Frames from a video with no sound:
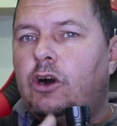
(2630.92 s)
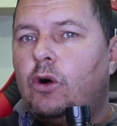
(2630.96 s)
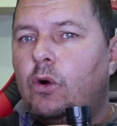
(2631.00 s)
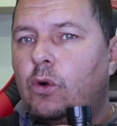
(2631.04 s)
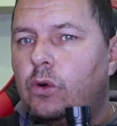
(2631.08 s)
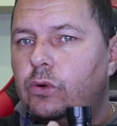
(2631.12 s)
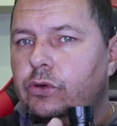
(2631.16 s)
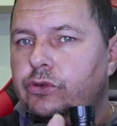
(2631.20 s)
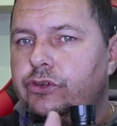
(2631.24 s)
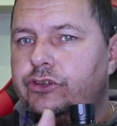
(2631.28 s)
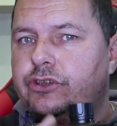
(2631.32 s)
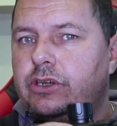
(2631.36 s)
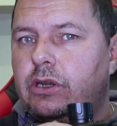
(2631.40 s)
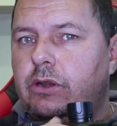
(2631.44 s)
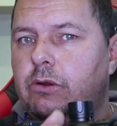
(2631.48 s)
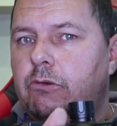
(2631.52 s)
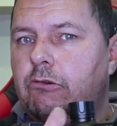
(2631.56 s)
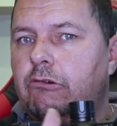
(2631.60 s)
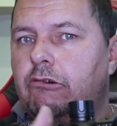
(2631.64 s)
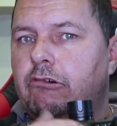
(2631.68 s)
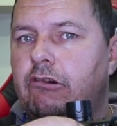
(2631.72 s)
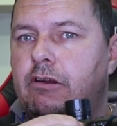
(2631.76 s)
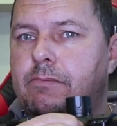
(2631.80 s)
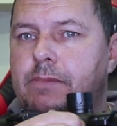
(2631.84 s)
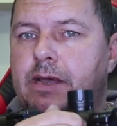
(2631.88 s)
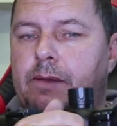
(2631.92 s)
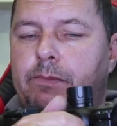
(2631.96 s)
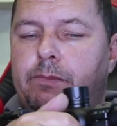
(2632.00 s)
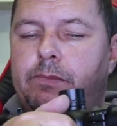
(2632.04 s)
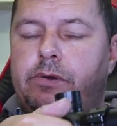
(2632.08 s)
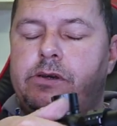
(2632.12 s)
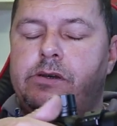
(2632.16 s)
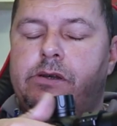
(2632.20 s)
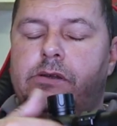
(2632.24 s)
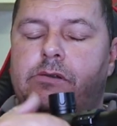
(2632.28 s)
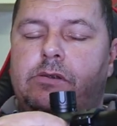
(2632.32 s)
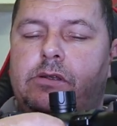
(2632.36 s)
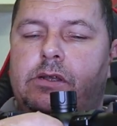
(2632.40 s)
Also
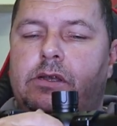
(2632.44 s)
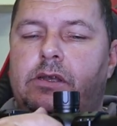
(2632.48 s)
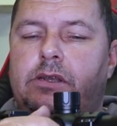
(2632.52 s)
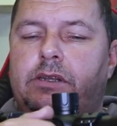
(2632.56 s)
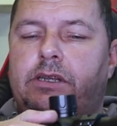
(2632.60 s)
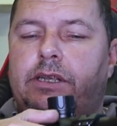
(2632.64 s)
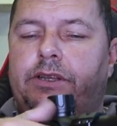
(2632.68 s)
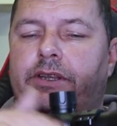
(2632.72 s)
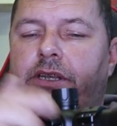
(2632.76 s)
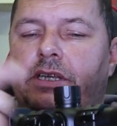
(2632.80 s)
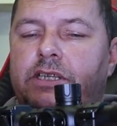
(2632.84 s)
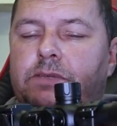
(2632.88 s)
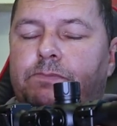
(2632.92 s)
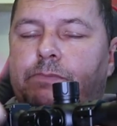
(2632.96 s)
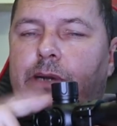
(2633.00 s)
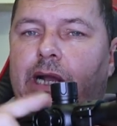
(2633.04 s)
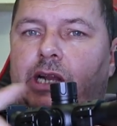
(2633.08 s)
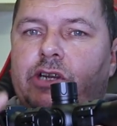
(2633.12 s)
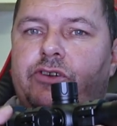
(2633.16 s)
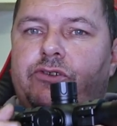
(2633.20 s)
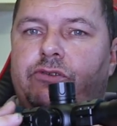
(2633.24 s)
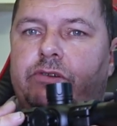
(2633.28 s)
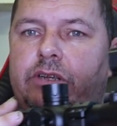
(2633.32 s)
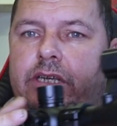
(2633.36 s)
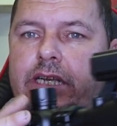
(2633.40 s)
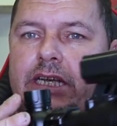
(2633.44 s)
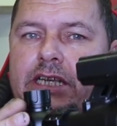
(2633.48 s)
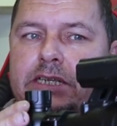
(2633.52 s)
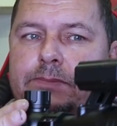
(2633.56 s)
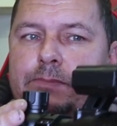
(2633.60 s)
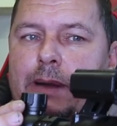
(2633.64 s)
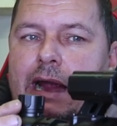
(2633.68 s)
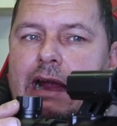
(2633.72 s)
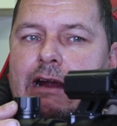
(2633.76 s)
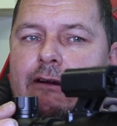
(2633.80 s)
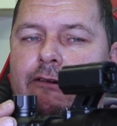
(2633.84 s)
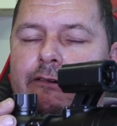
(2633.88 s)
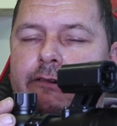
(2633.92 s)
remember that this battery is
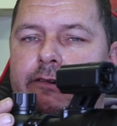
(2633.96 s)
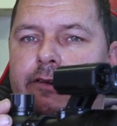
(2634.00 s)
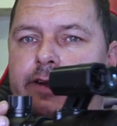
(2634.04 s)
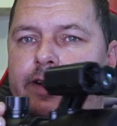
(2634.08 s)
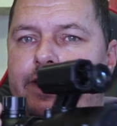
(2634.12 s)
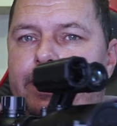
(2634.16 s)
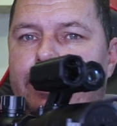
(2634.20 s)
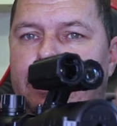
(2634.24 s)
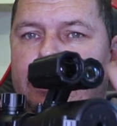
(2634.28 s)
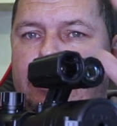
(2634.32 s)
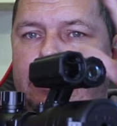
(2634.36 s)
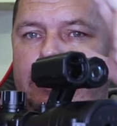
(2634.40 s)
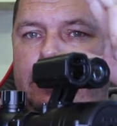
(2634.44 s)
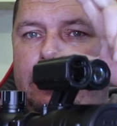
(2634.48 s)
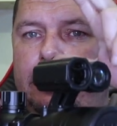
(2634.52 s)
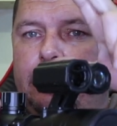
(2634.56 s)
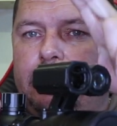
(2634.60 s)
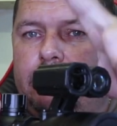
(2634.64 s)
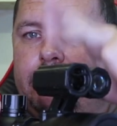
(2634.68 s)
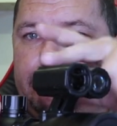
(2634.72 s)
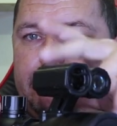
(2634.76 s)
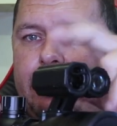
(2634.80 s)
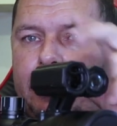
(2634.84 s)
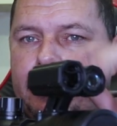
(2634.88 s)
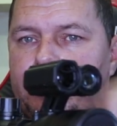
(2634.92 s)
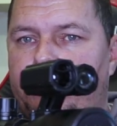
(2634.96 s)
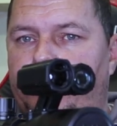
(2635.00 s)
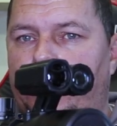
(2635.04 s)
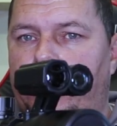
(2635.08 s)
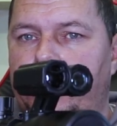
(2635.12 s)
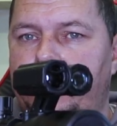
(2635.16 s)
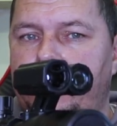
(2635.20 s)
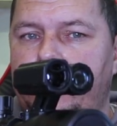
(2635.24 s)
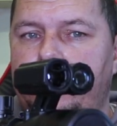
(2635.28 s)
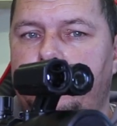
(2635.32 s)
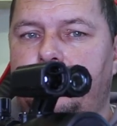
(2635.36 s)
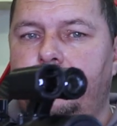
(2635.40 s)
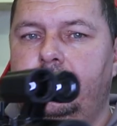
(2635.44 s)
powering the
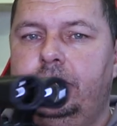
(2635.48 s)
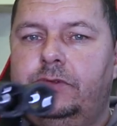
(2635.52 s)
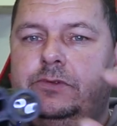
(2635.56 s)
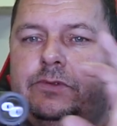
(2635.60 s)
rangefinder,